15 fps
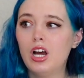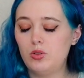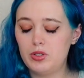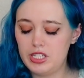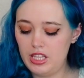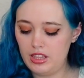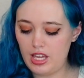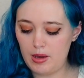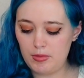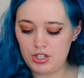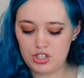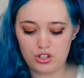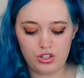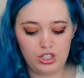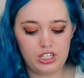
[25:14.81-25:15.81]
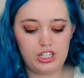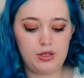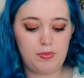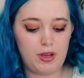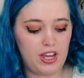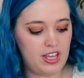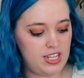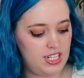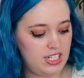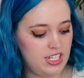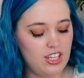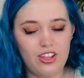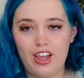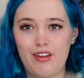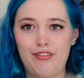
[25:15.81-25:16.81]
It wasn't that much earlier but
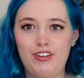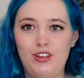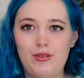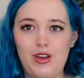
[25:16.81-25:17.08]
still I feel